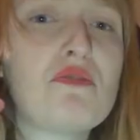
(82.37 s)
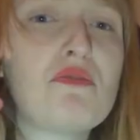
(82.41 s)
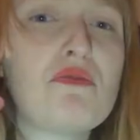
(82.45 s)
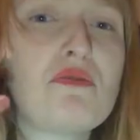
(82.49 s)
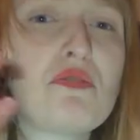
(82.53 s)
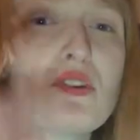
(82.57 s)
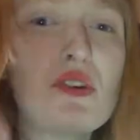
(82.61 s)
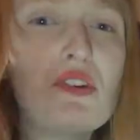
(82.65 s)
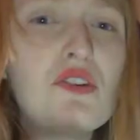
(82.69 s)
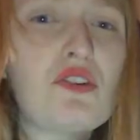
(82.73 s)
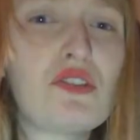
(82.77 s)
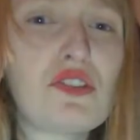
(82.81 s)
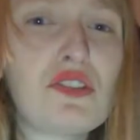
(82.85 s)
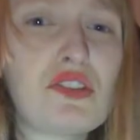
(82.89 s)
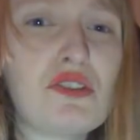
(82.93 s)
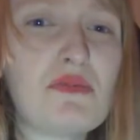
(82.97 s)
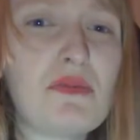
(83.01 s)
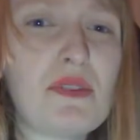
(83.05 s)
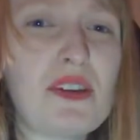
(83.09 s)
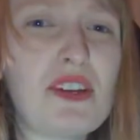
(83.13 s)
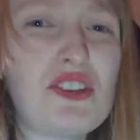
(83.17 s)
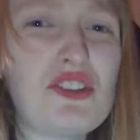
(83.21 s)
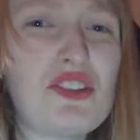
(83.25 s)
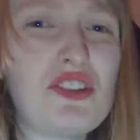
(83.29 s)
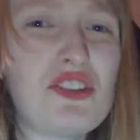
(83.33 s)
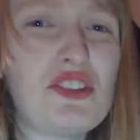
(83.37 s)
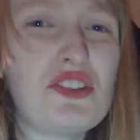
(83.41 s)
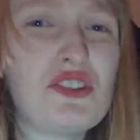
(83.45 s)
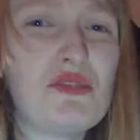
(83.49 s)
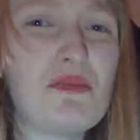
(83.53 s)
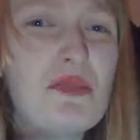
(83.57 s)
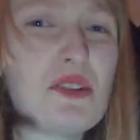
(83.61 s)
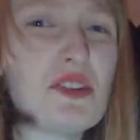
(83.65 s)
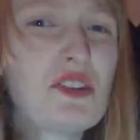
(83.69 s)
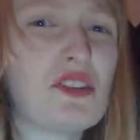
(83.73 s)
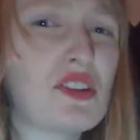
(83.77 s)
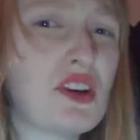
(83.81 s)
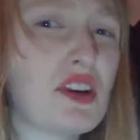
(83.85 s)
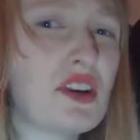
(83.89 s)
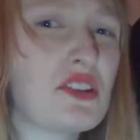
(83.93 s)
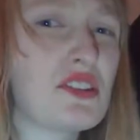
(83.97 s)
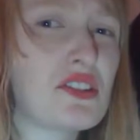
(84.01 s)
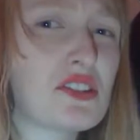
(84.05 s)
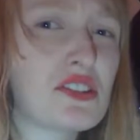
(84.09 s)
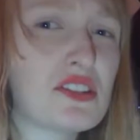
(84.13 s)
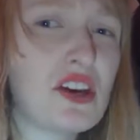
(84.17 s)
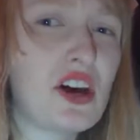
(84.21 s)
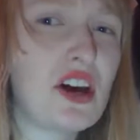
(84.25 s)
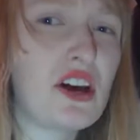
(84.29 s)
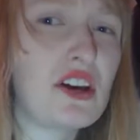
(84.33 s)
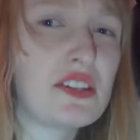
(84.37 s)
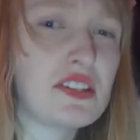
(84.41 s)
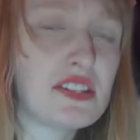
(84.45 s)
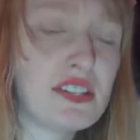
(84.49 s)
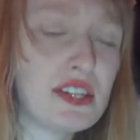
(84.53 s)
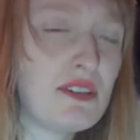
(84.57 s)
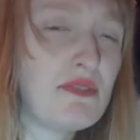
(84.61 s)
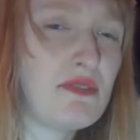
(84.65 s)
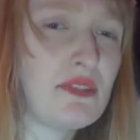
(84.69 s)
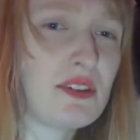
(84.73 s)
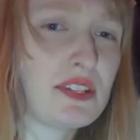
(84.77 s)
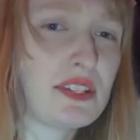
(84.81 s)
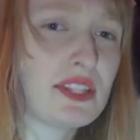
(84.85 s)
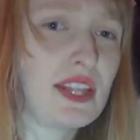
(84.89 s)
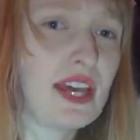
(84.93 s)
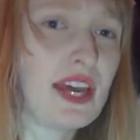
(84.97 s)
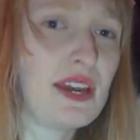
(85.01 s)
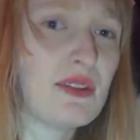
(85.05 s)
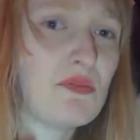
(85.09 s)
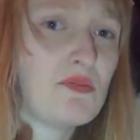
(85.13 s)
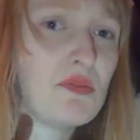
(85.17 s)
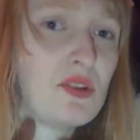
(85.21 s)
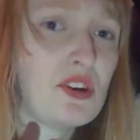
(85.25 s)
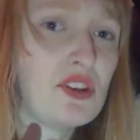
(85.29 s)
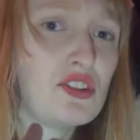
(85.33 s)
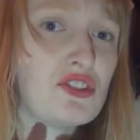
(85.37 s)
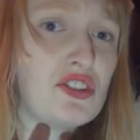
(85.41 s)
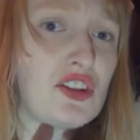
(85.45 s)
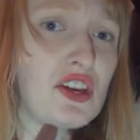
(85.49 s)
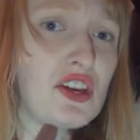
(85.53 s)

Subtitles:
For species to be assigned a scientific name, which